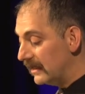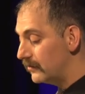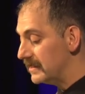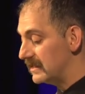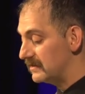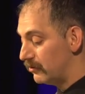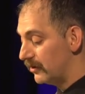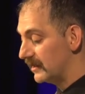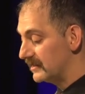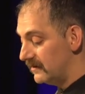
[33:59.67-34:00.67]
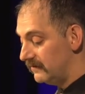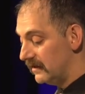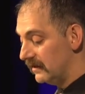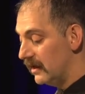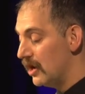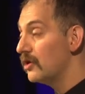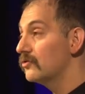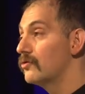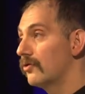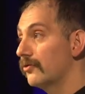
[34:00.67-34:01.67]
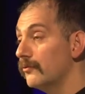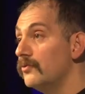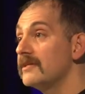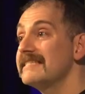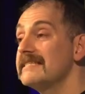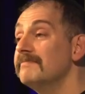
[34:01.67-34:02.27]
increases productivity through the